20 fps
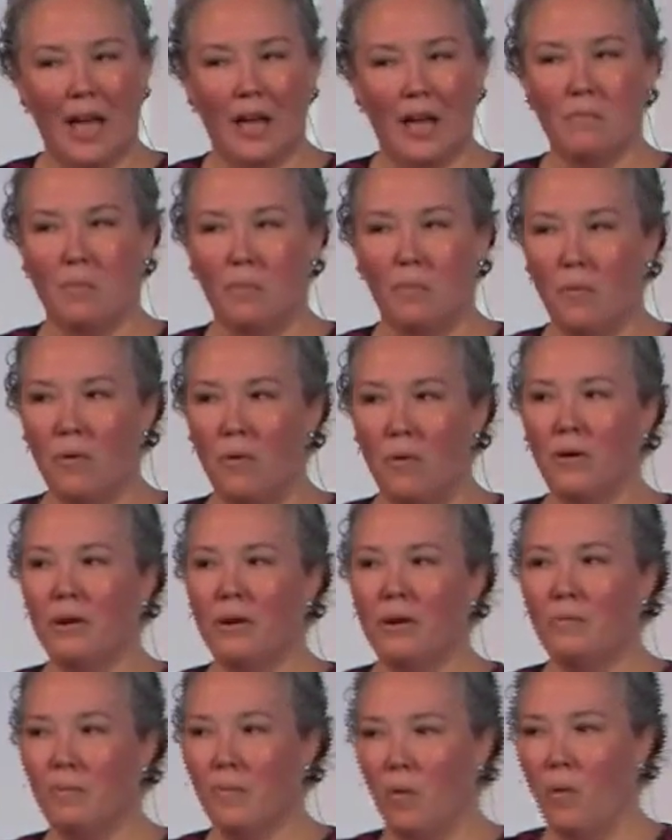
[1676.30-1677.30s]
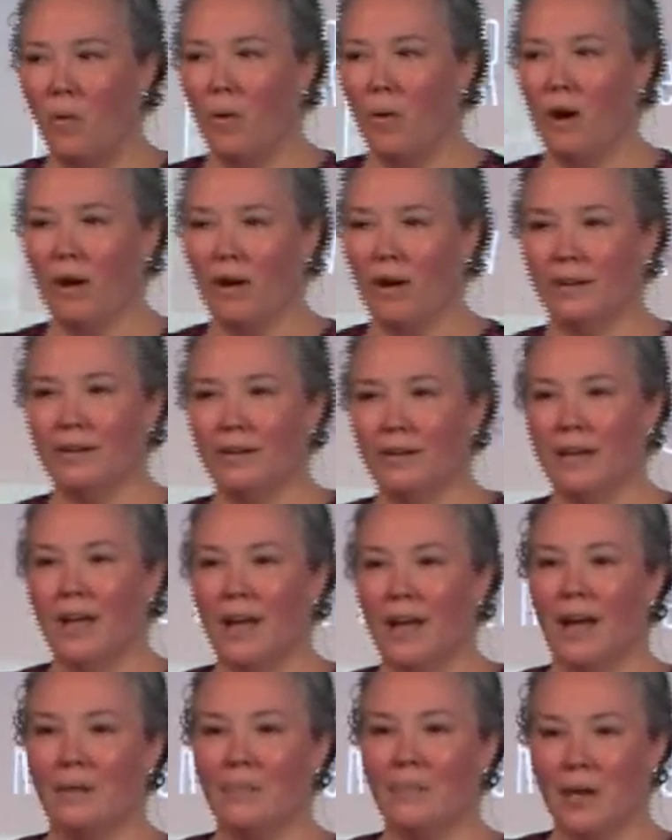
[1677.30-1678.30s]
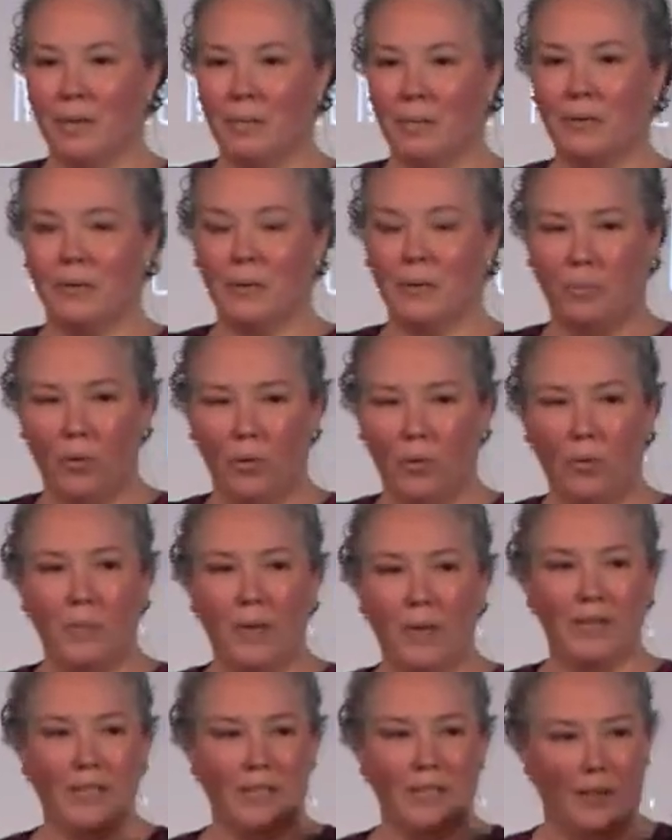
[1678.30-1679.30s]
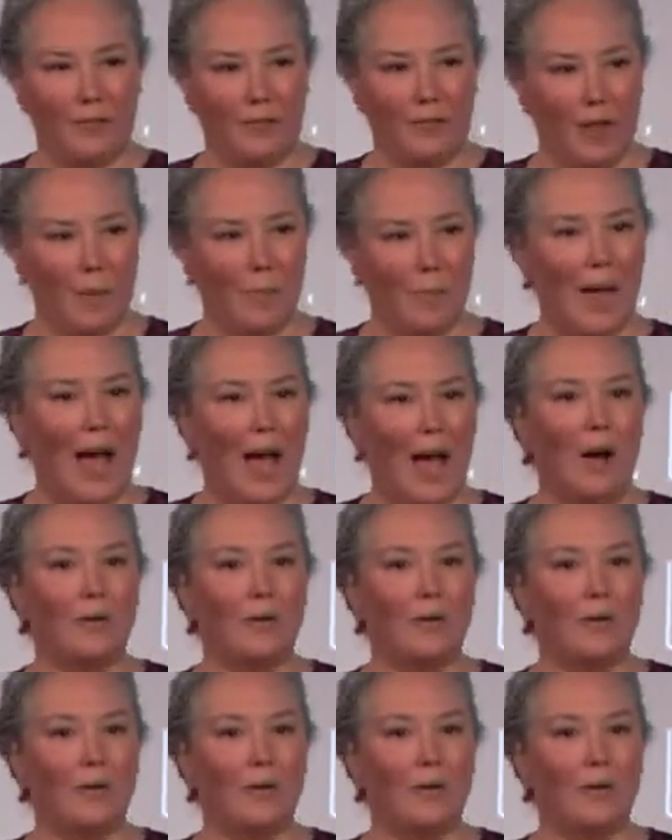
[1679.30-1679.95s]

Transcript: And more, I'm able to pull myself up